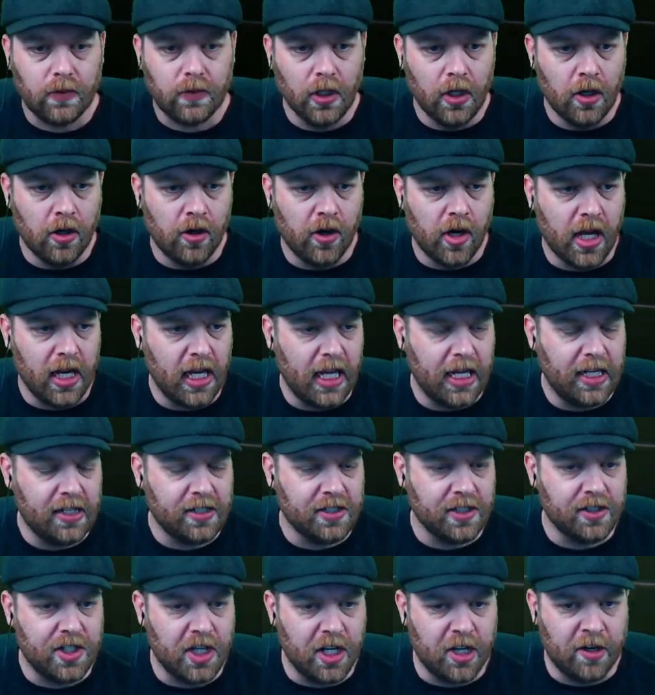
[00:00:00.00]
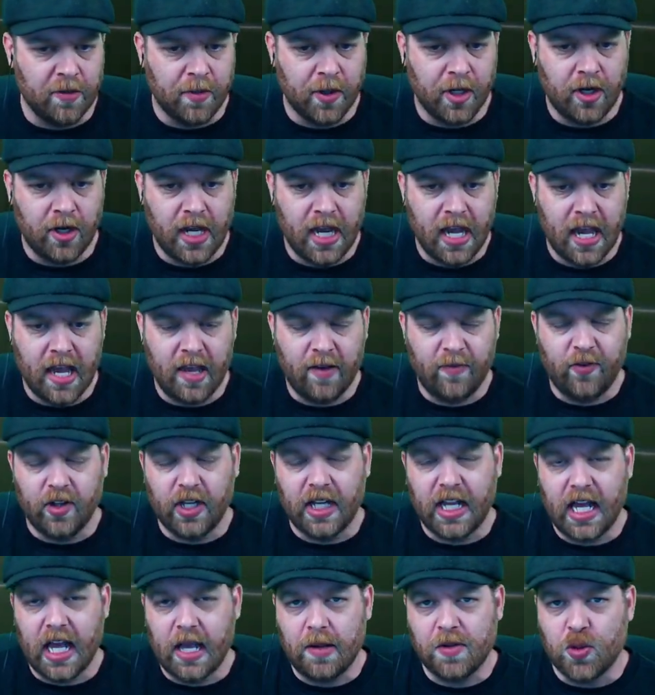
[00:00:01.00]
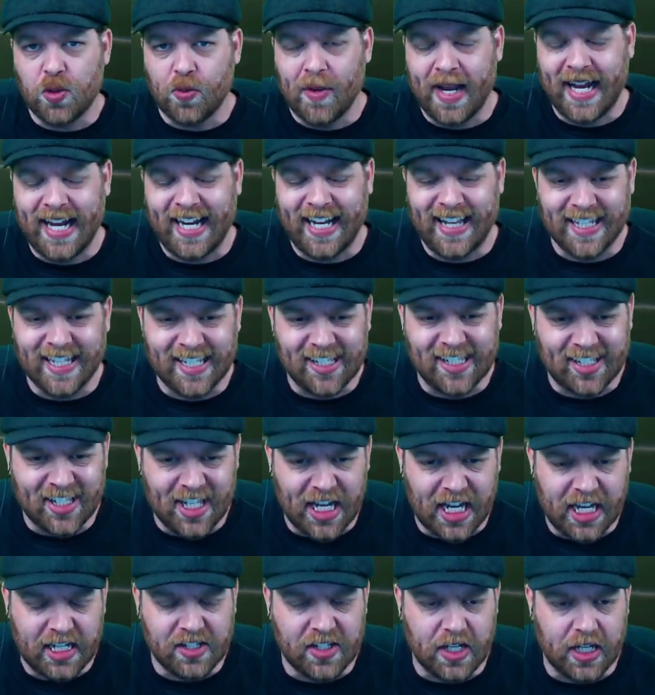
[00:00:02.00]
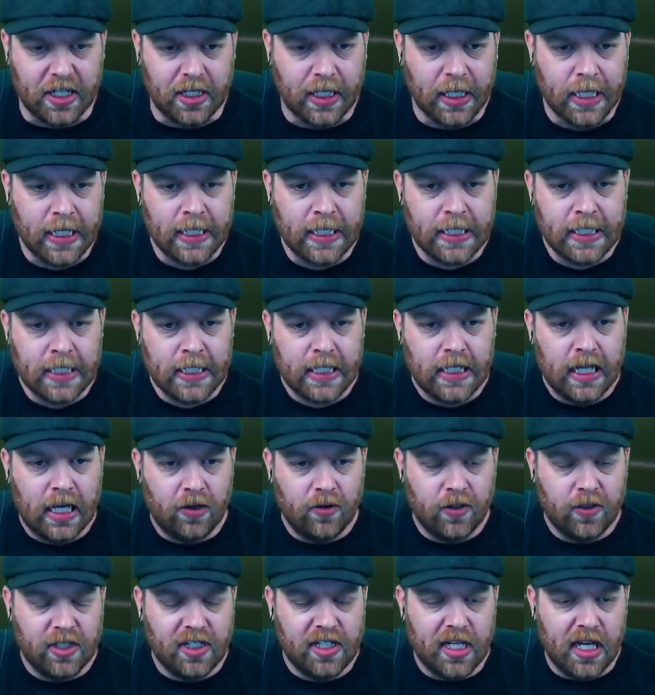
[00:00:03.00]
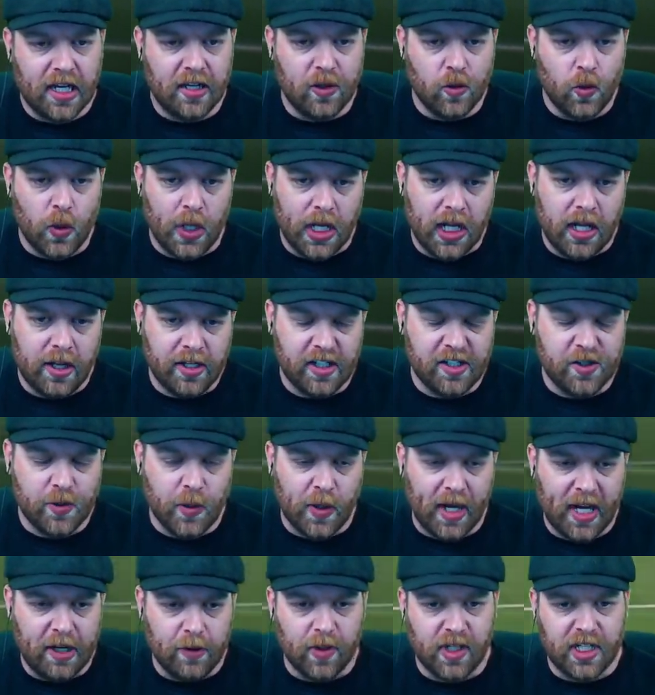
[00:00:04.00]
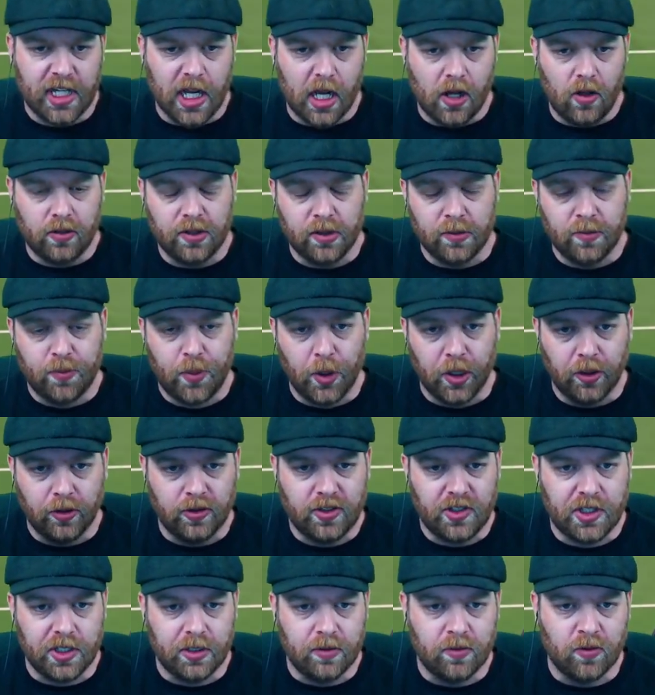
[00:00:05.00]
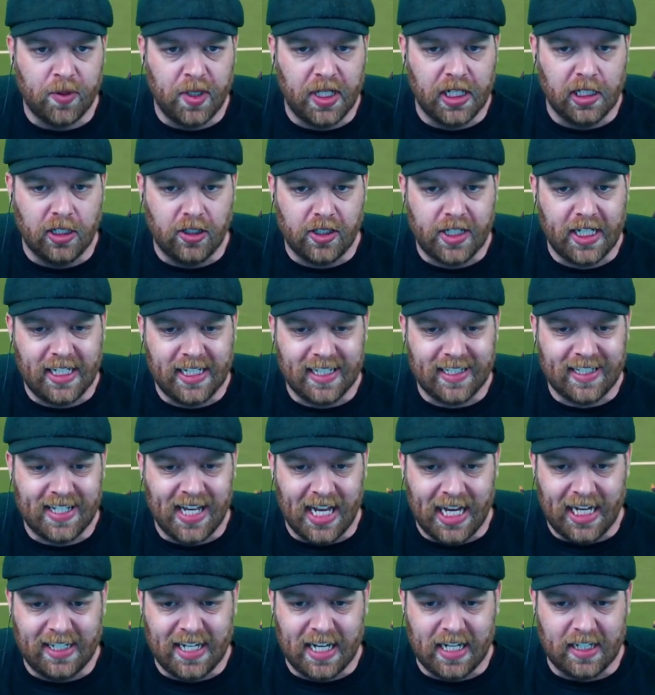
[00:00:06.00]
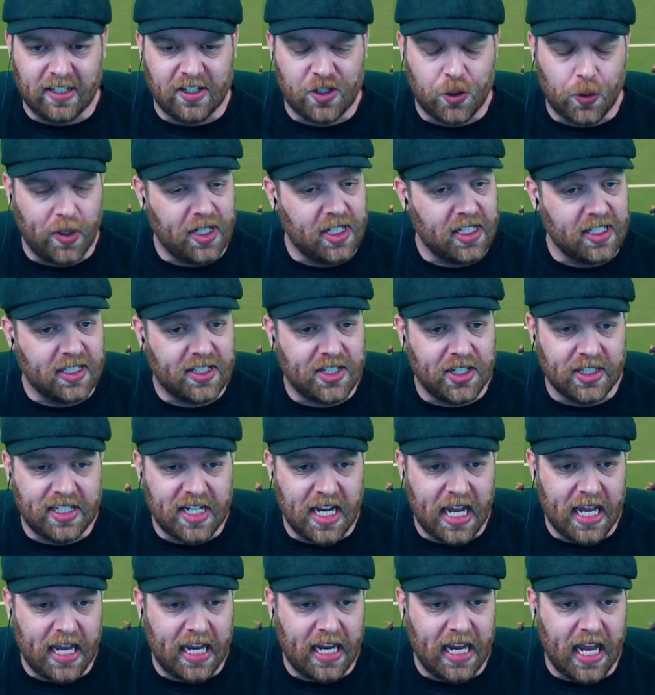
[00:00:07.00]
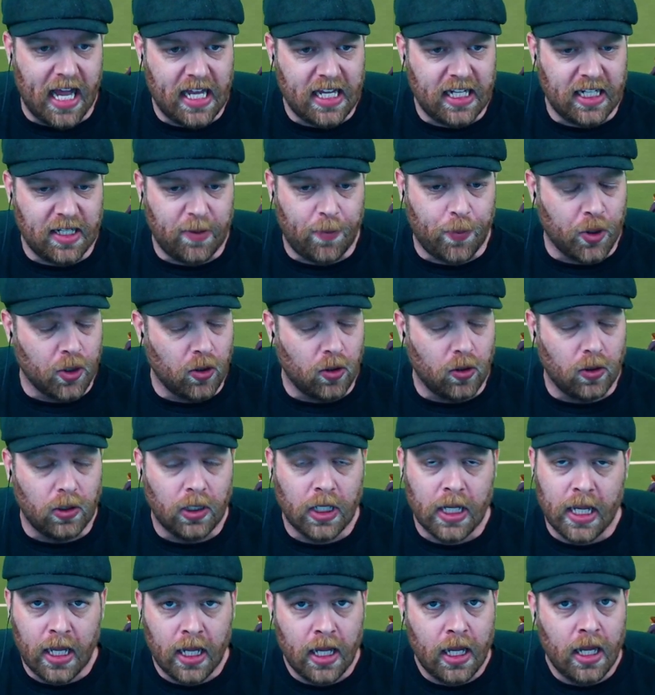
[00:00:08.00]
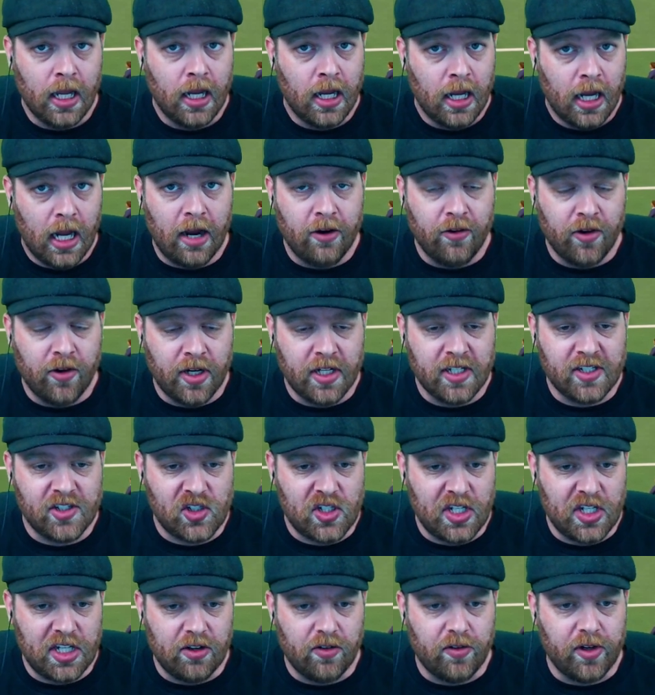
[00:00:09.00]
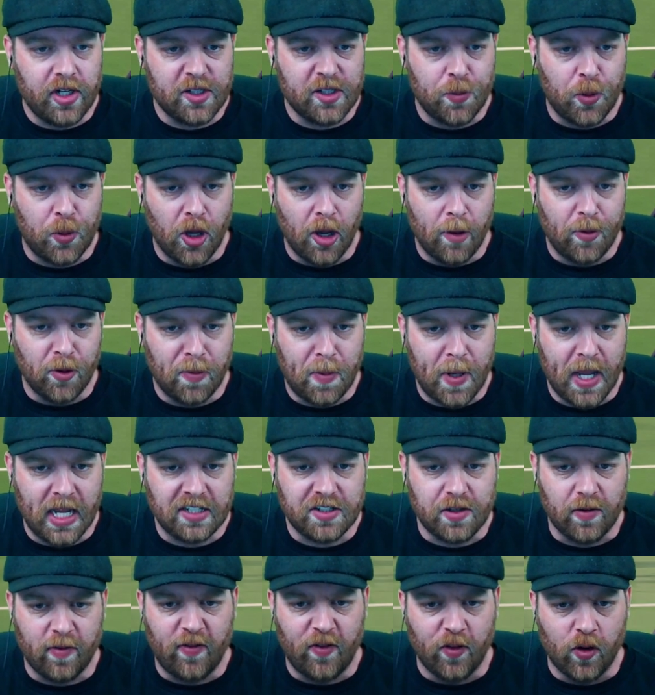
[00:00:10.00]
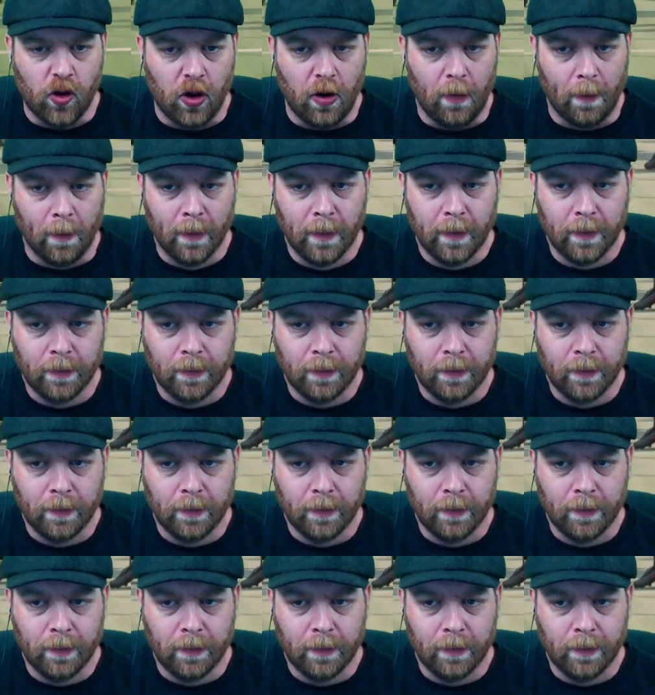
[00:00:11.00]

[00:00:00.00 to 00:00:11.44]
All right, ladies and gentlemen, only a handful of games remain in the season. Owen Duggan well on his way to a golden boot, and we'll be looking to take down Swindon today. Hartlepool are in a serious purple patch of form.